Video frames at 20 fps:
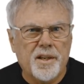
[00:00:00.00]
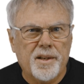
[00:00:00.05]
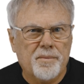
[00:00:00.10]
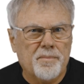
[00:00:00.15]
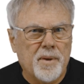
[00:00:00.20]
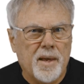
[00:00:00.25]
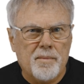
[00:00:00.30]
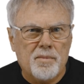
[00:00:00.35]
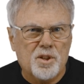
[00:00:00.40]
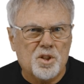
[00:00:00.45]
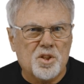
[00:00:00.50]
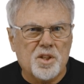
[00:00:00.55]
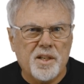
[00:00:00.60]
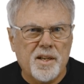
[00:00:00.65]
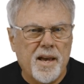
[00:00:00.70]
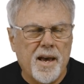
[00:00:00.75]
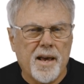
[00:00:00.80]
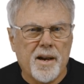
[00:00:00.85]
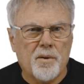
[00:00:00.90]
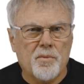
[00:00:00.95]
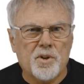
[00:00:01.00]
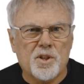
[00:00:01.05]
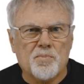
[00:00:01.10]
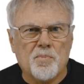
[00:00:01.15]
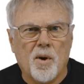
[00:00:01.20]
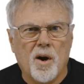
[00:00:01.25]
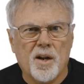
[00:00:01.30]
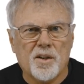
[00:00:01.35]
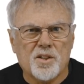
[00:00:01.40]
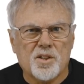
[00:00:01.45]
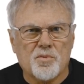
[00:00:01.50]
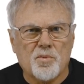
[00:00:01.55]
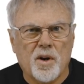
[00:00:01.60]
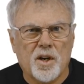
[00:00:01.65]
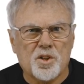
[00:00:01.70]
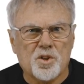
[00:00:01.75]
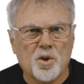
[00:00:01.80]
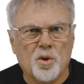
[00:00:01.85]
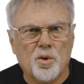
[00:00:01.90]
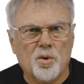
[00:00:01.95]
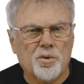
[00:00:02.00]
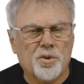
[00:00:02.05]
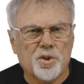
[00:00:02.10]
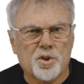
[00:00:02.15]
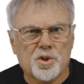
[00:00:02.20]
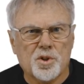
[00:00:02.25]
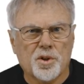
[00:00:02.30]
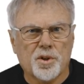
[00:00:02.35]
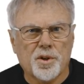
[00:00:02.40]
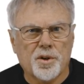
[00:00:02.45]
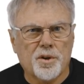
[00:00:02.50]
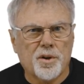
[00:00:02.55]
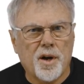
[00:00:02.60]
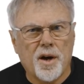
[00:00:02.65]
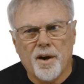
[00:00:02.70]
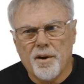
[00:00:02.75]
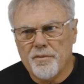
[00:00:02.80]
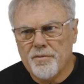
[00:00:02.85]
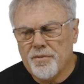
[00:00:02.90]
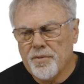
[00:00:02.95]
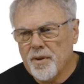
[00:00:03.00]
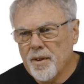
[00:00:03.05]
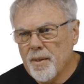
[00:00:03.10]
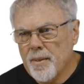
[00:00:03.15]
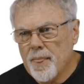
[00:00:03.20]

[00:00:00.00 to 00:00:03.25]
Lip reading: Maybe she had a response threshold to sugar of